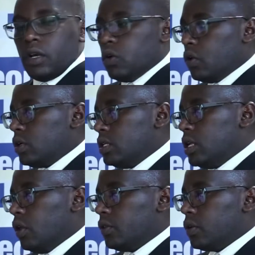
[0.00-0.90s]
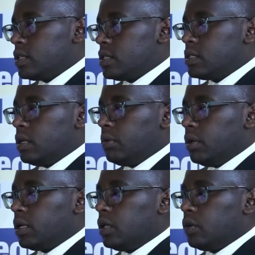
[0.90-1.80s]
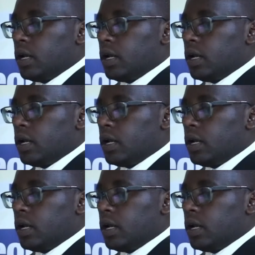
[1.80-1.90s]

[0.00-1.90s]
I go down through the system quickly,